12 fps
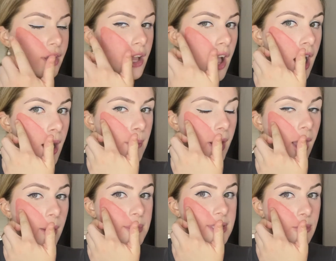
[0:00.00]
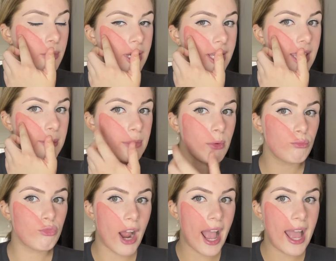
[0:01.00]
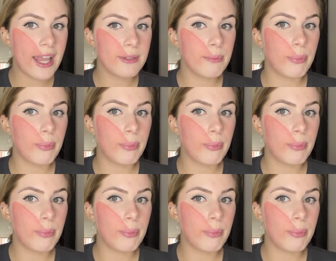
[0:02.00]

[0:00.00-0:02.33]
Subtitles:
I'm still going to keep them red,